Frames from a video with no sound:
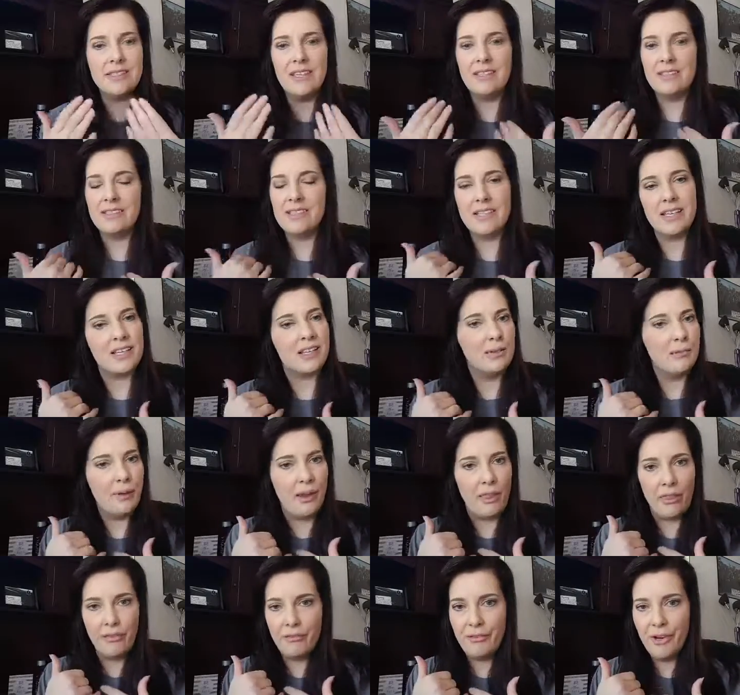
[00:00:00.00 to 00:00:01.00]
and stick them
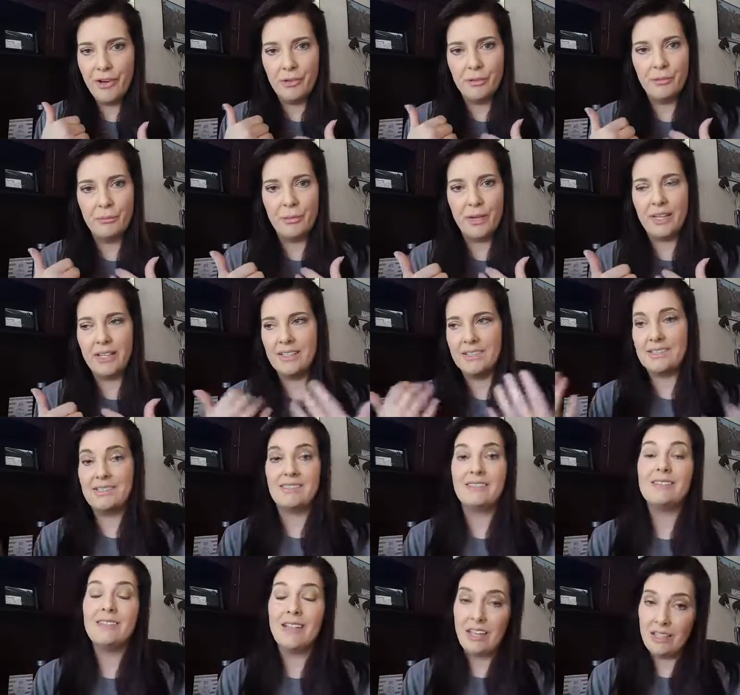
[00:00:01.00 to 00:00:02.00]
on the phone because
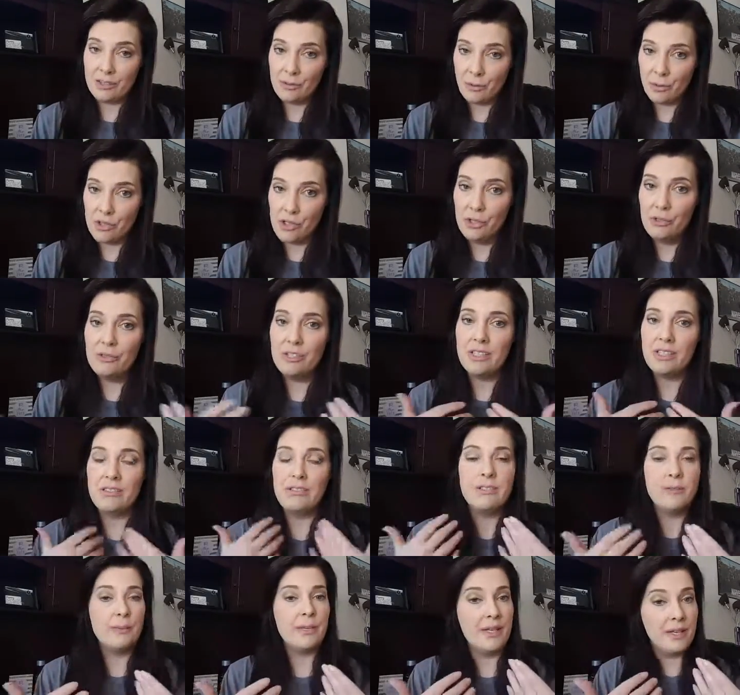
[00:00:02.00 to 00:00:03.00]
that's what you
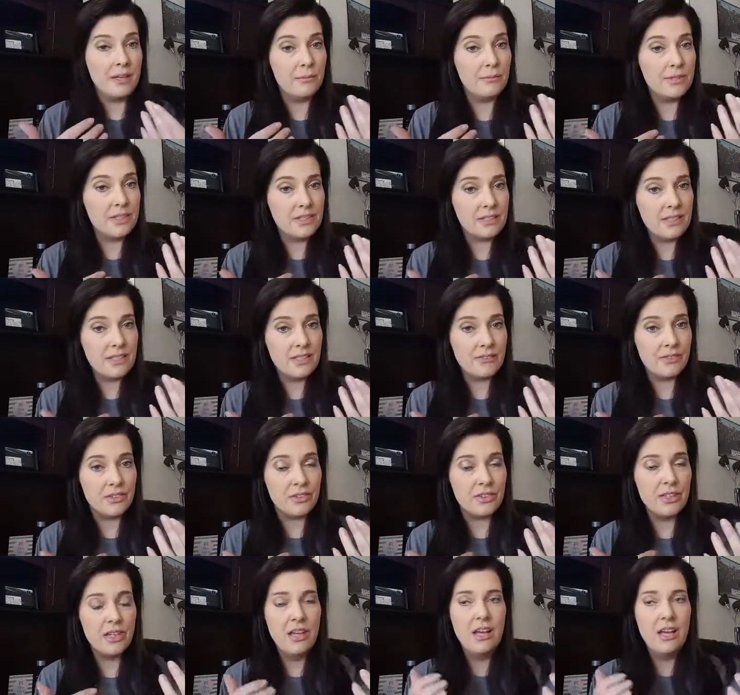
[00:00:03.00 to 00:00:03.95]
did to become successful.